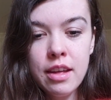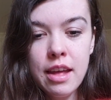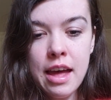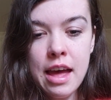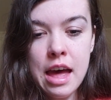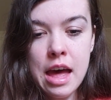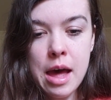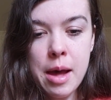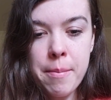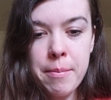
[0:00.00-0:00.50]

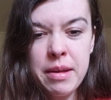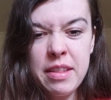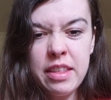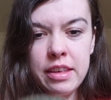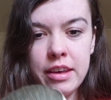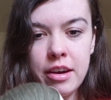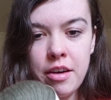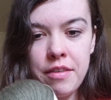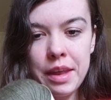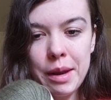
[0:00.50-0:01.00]
And the
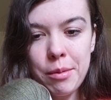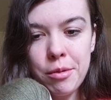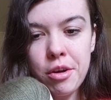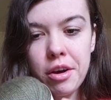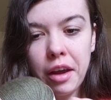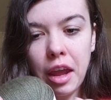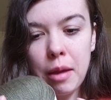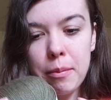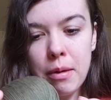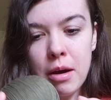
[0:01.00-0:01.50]
yarn that I'm
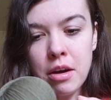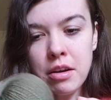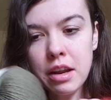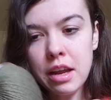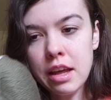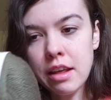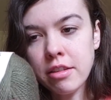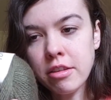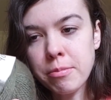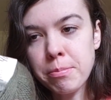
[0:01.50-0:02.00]
talking about
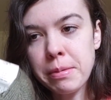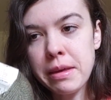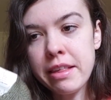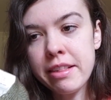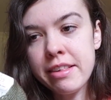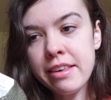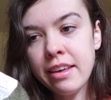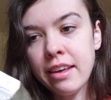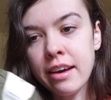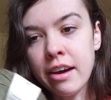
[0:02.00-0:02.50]
is
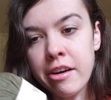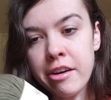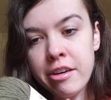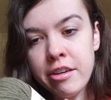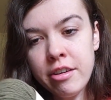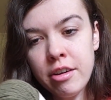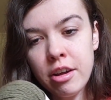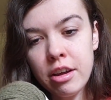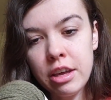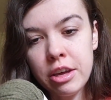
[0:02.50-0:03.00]
BC
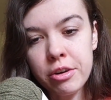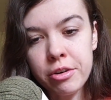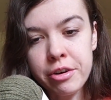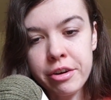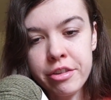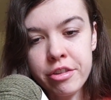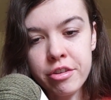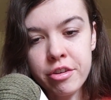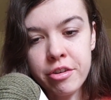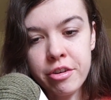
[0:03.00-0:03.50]
Yarn,
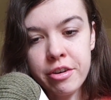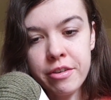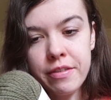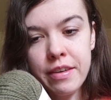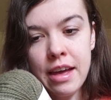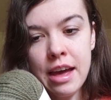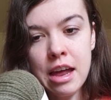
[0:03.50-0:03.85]
Yorkshire.